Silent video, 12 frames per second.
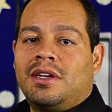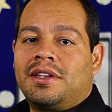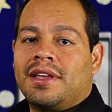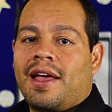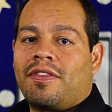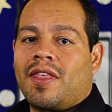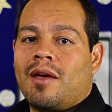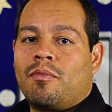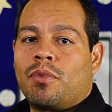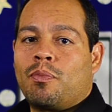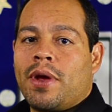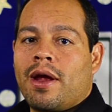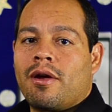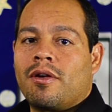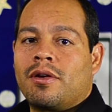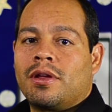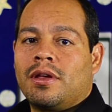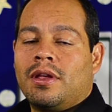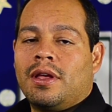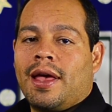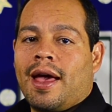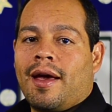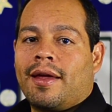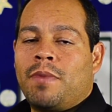to get them prepared
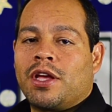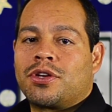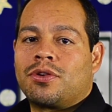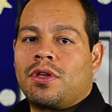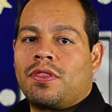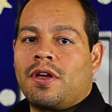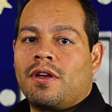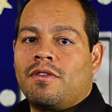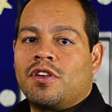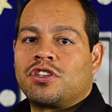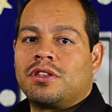and make sure that they envision